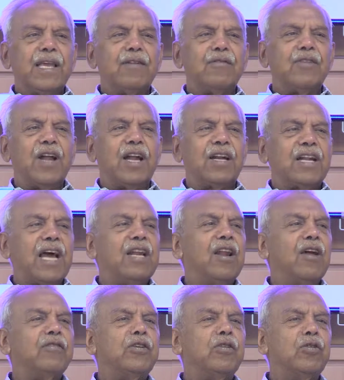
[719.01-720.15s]
if not I
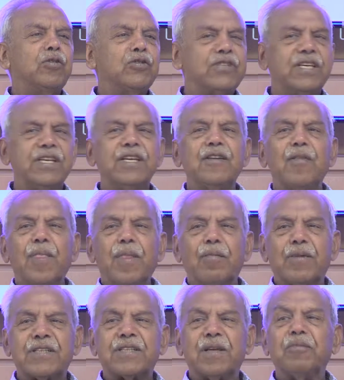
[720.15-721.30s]
Love You Lucy,
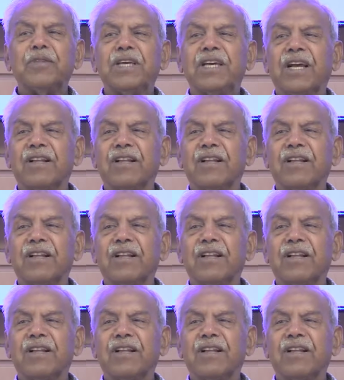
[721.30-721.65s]
but something